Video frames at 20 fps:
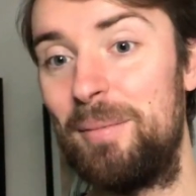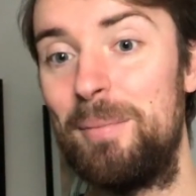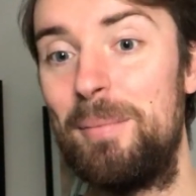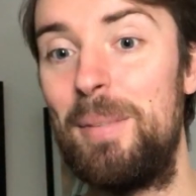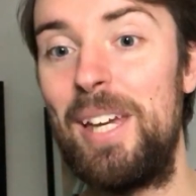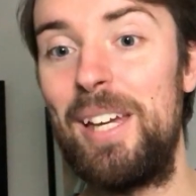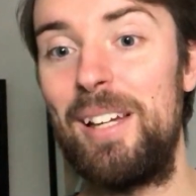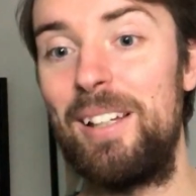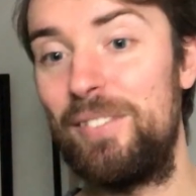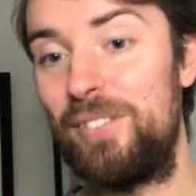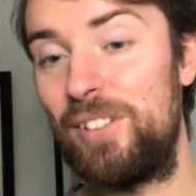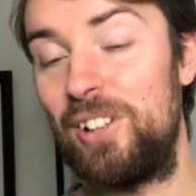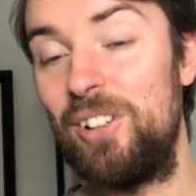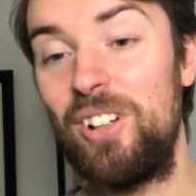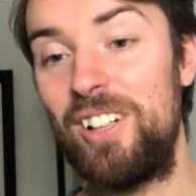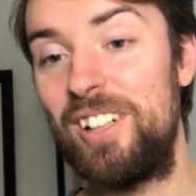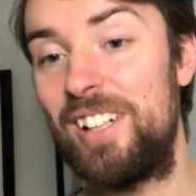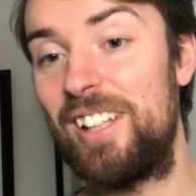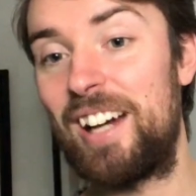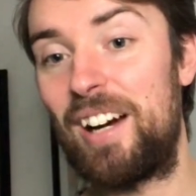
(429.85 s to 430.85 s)
if you're
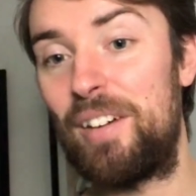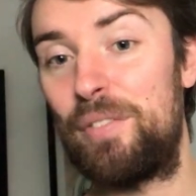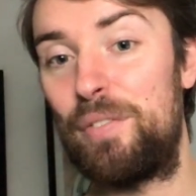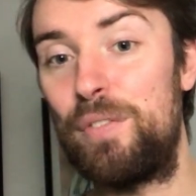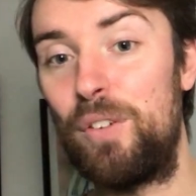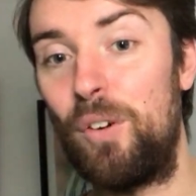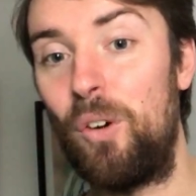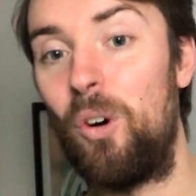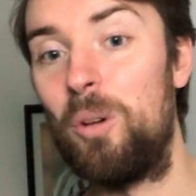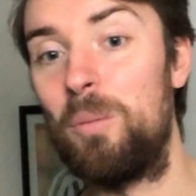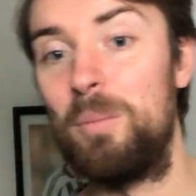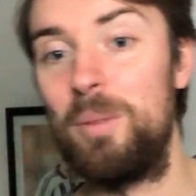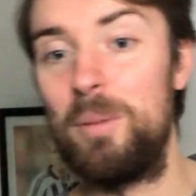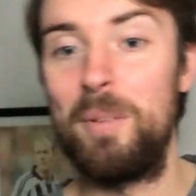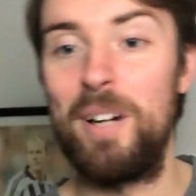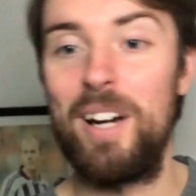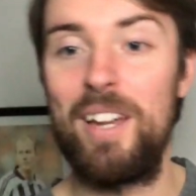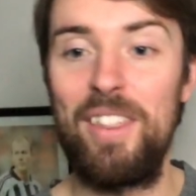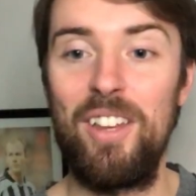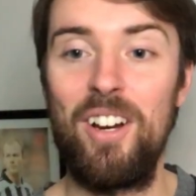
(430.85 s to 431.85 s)
looking at that form and
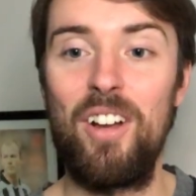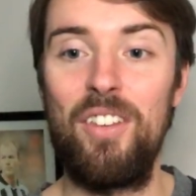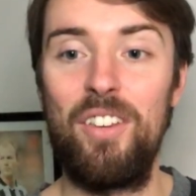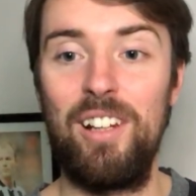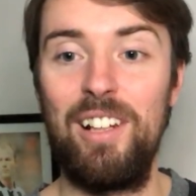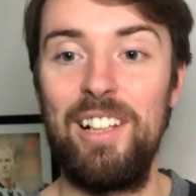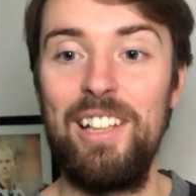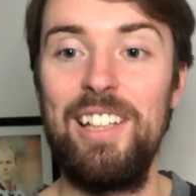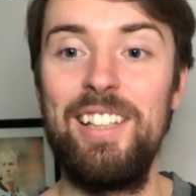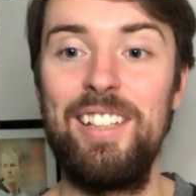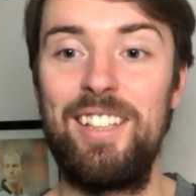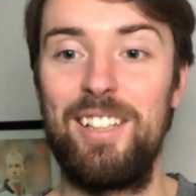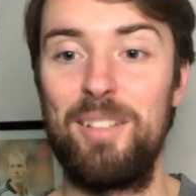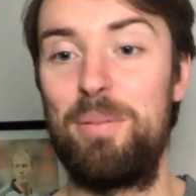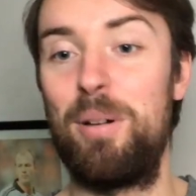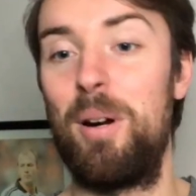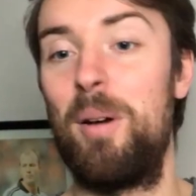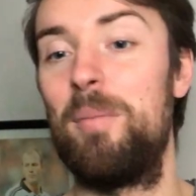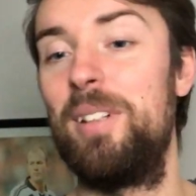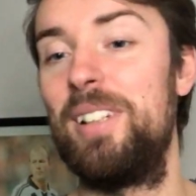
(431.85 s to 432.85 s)
where they are in the league, you'd
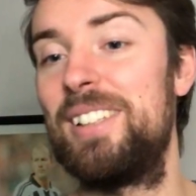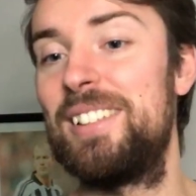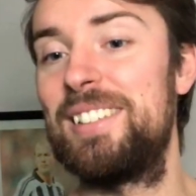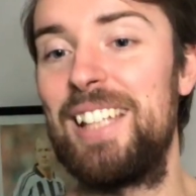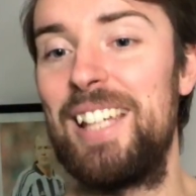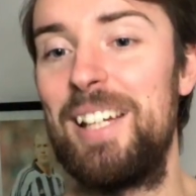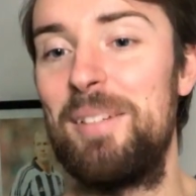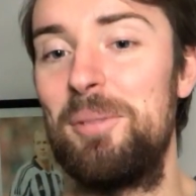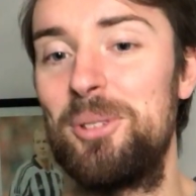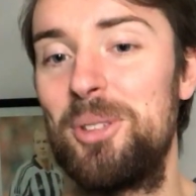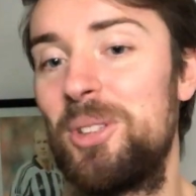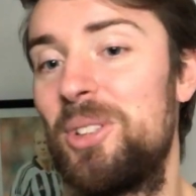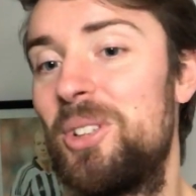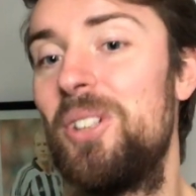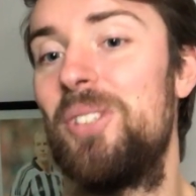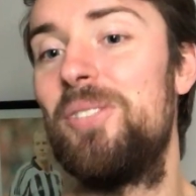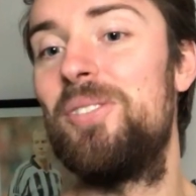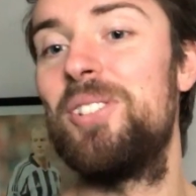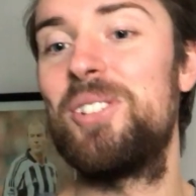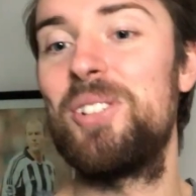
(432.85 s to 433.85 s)
probably say it was a
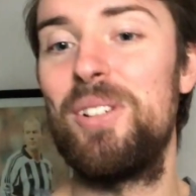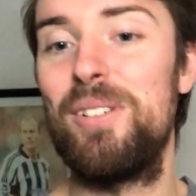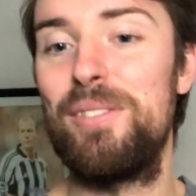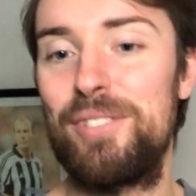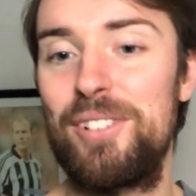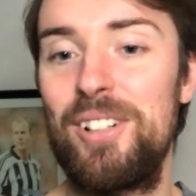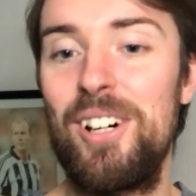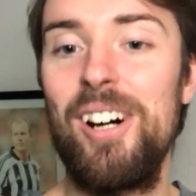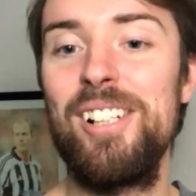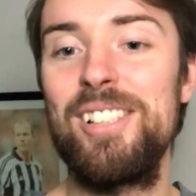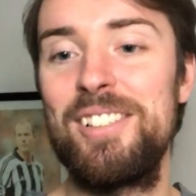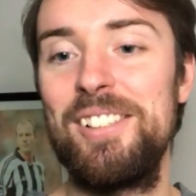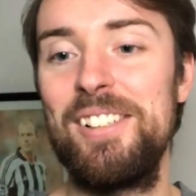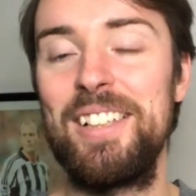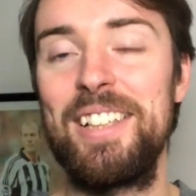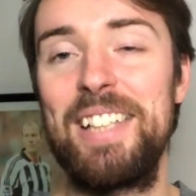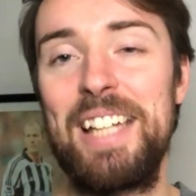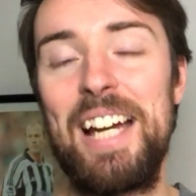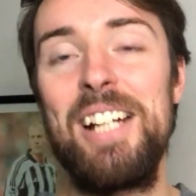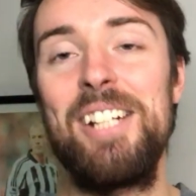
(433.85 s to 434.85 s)
good result for Arsenal to
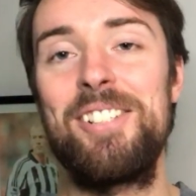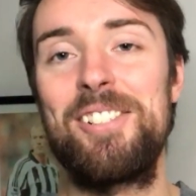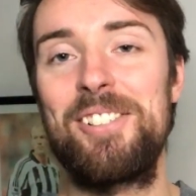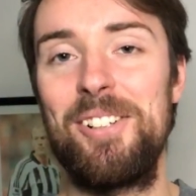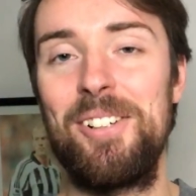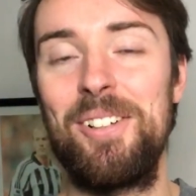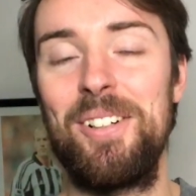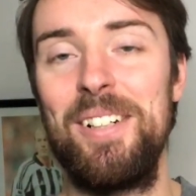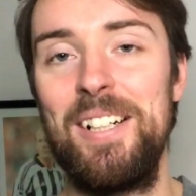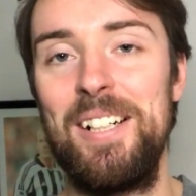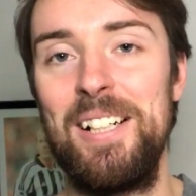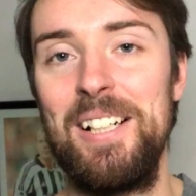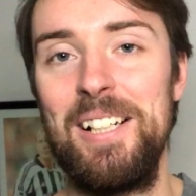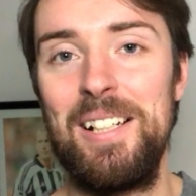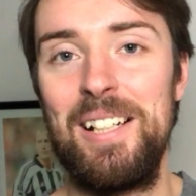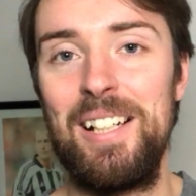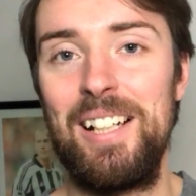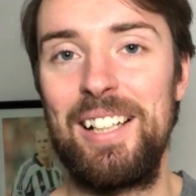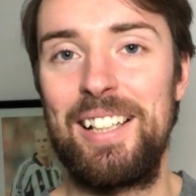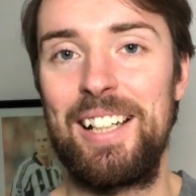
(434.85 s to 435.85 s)
get a draw
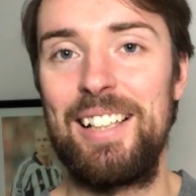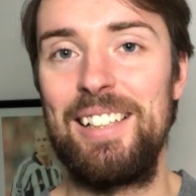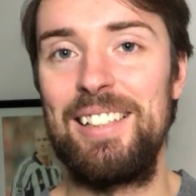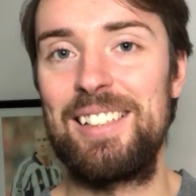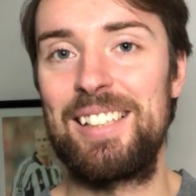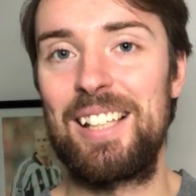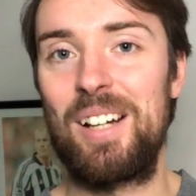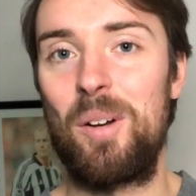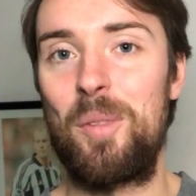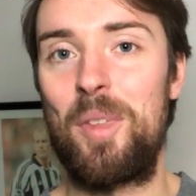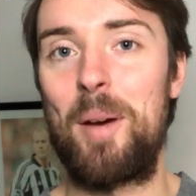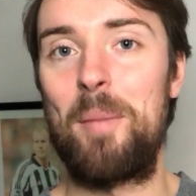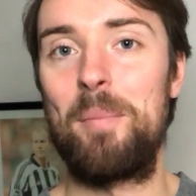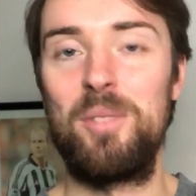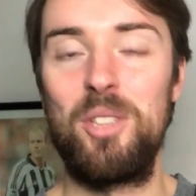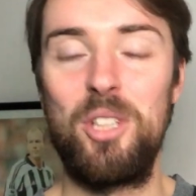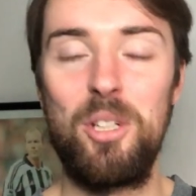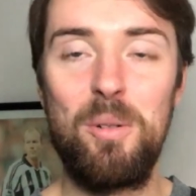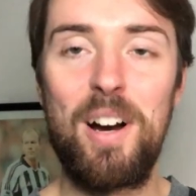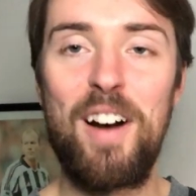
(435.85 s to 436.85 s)
against
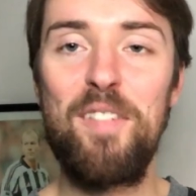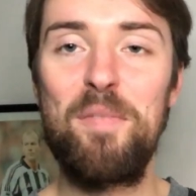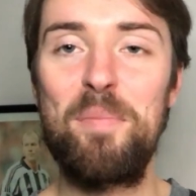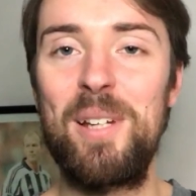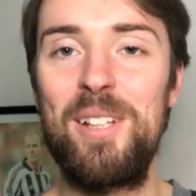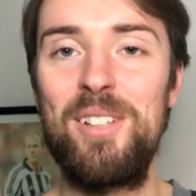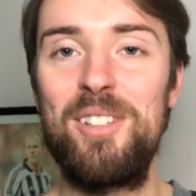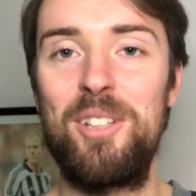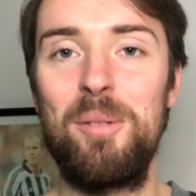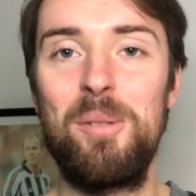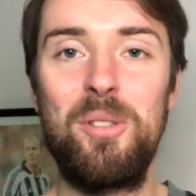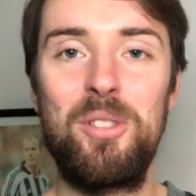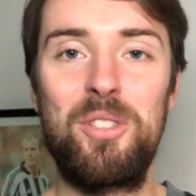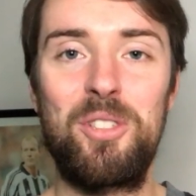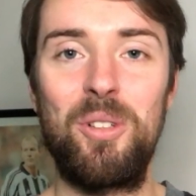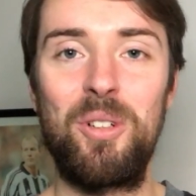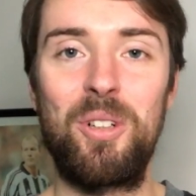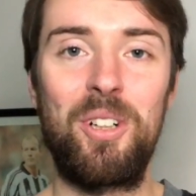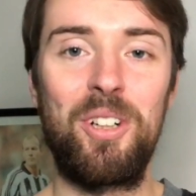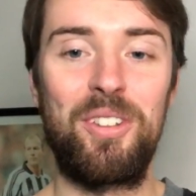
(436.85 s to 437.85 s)
Southampton, who have been doing
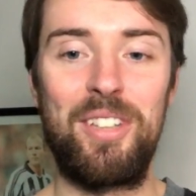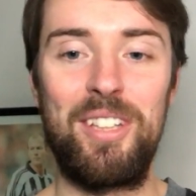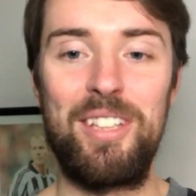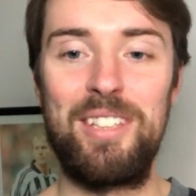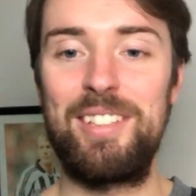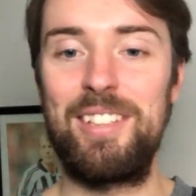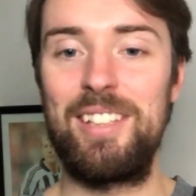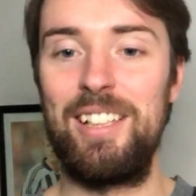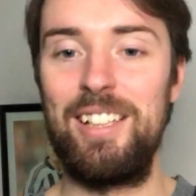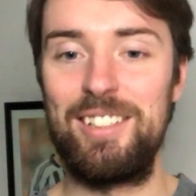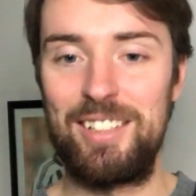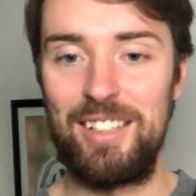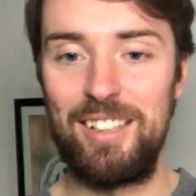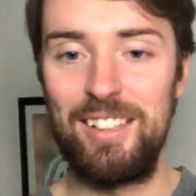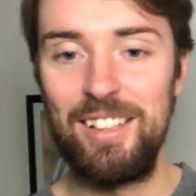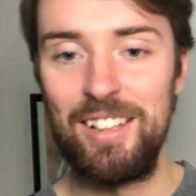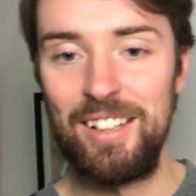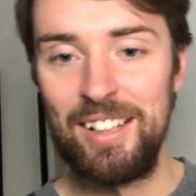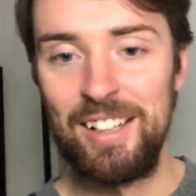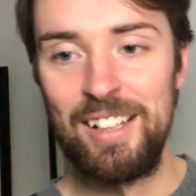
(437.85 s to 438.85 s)
so good this season.
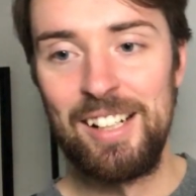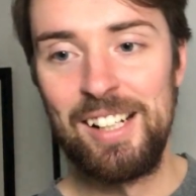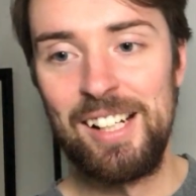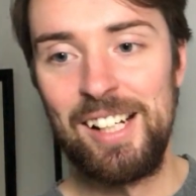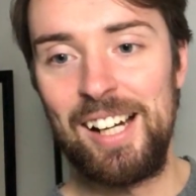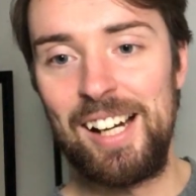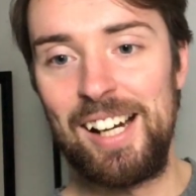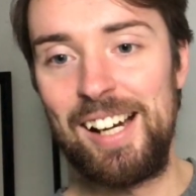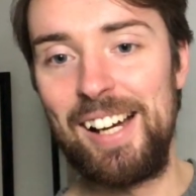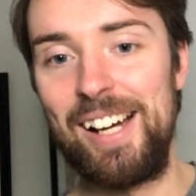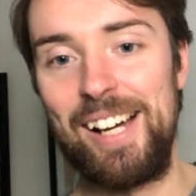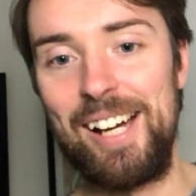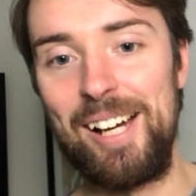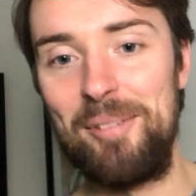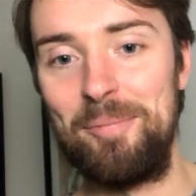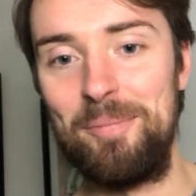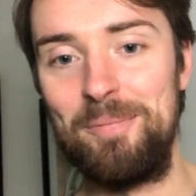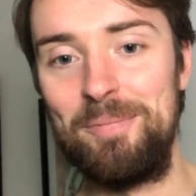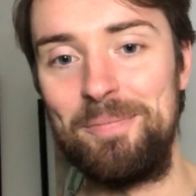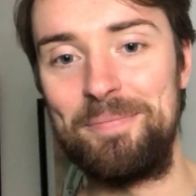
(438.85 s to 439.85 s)

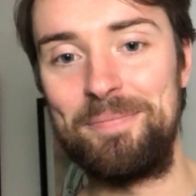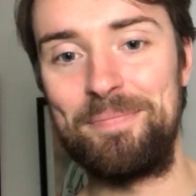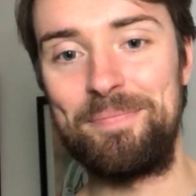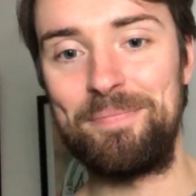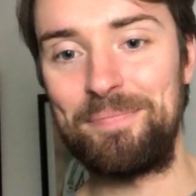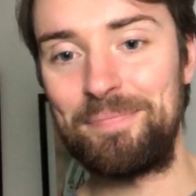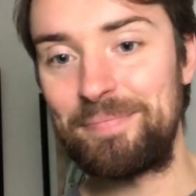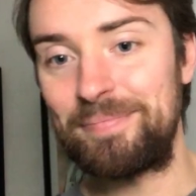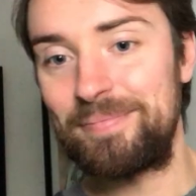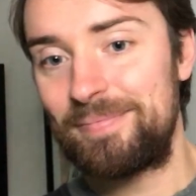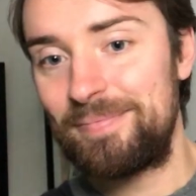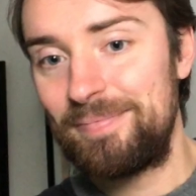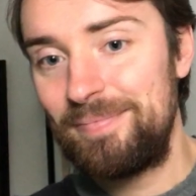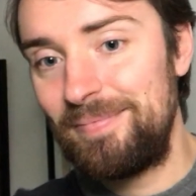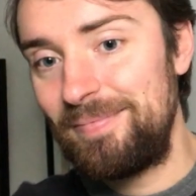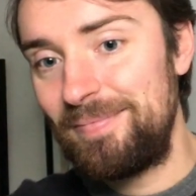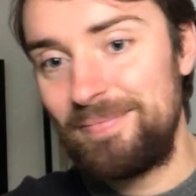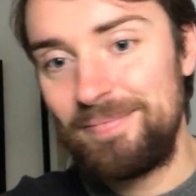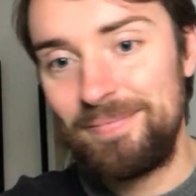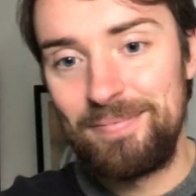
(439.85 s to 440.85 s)

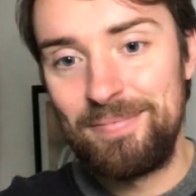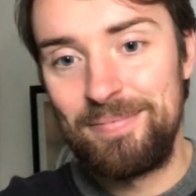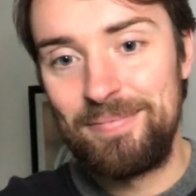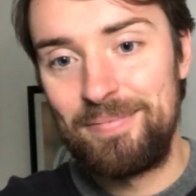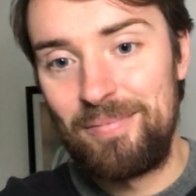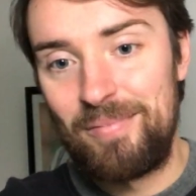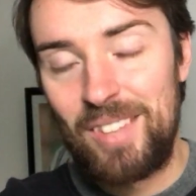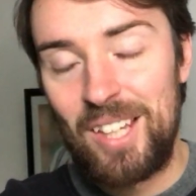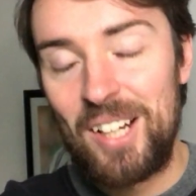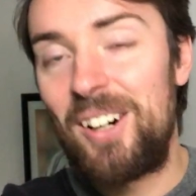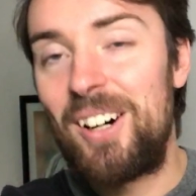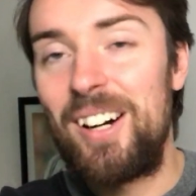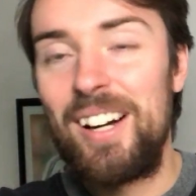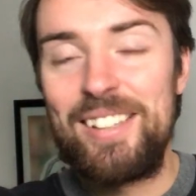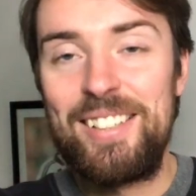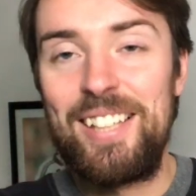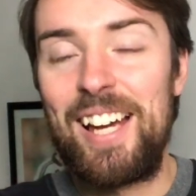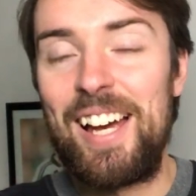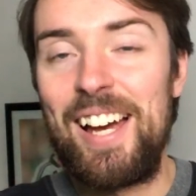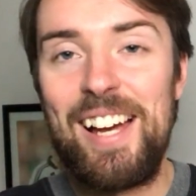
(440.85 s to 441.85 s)

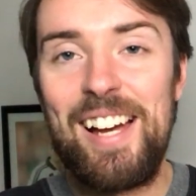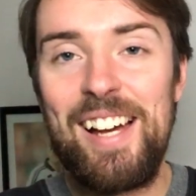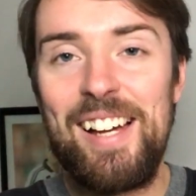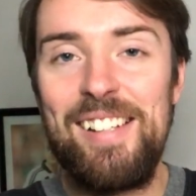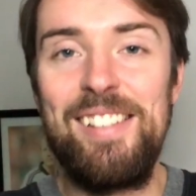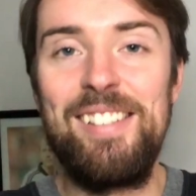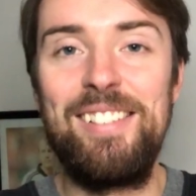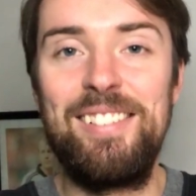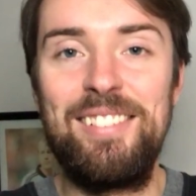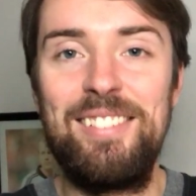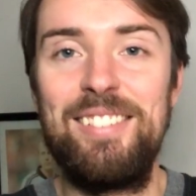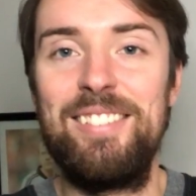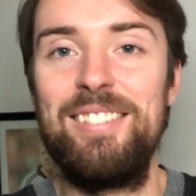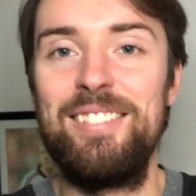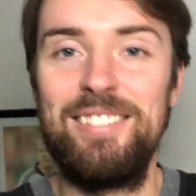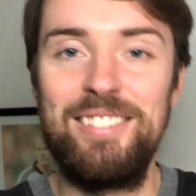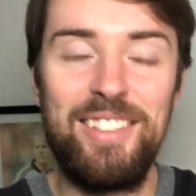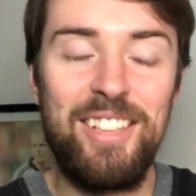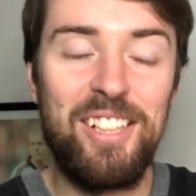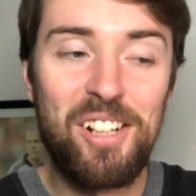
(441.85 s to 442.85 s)
Arteta,
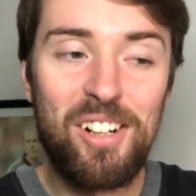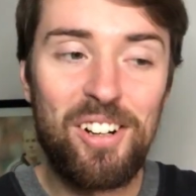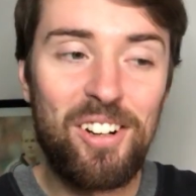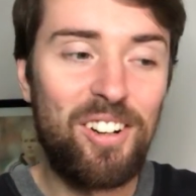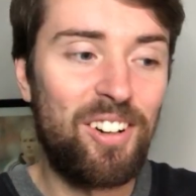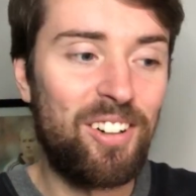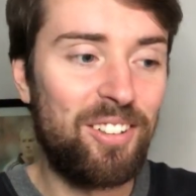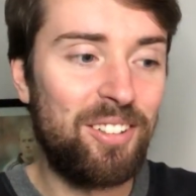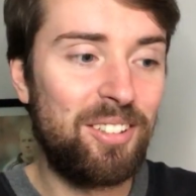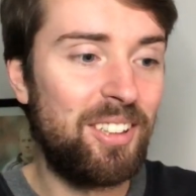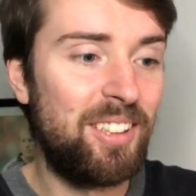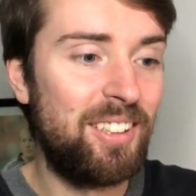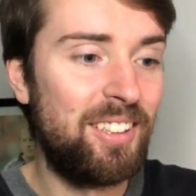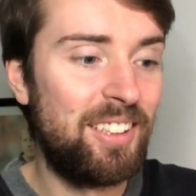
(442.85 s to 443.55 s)
you know,